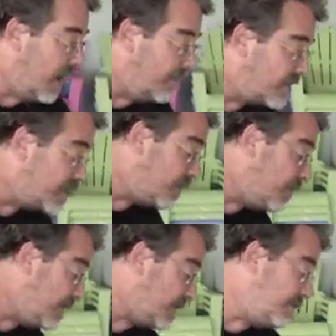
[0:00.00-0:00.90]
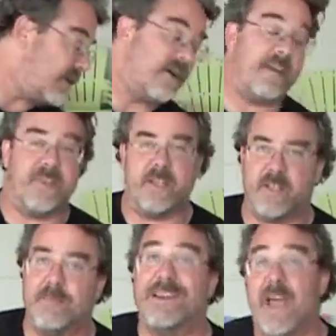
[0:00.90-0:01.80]
And most of the ways I figure out
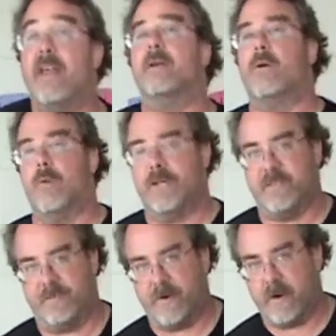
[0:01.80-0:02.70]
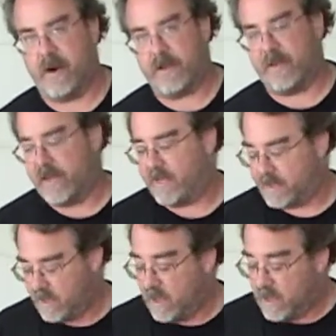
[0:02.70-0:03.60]
things are mechanical ways of figuring out things.